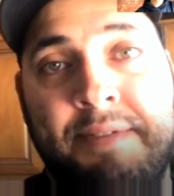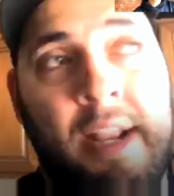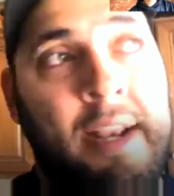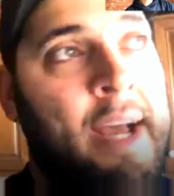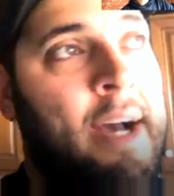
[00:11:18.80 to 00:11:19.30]

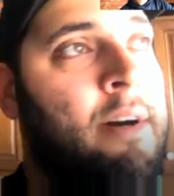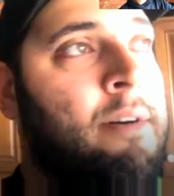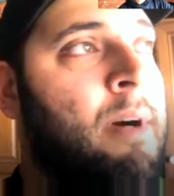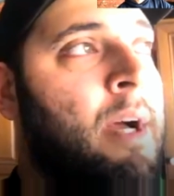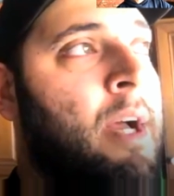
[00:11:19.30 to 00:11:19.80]
And
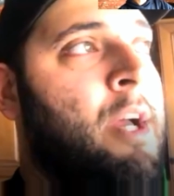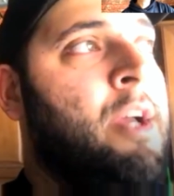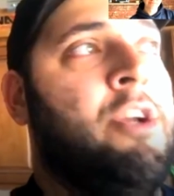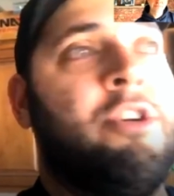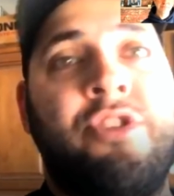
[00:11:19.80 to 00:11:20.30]
now
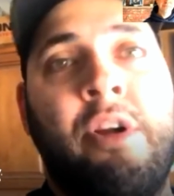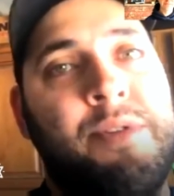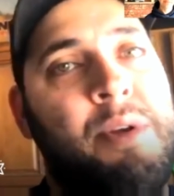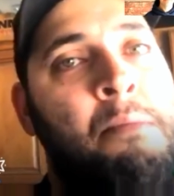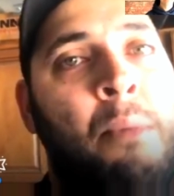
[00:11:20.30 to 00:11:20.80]
you're starting to
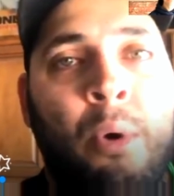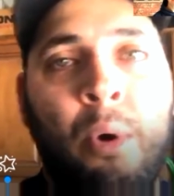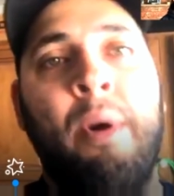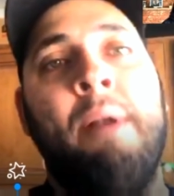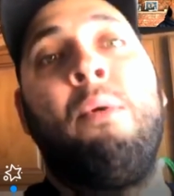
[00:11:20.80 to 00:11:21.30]
see
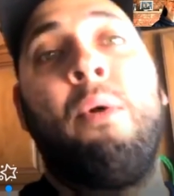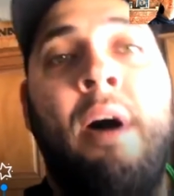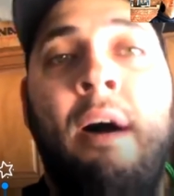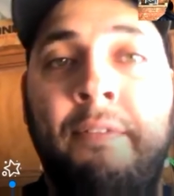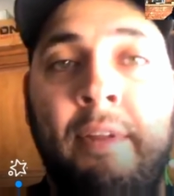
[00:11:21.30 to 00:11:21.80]
more and more
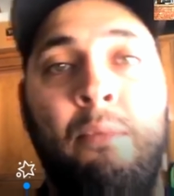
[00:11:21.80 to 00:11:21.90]
often.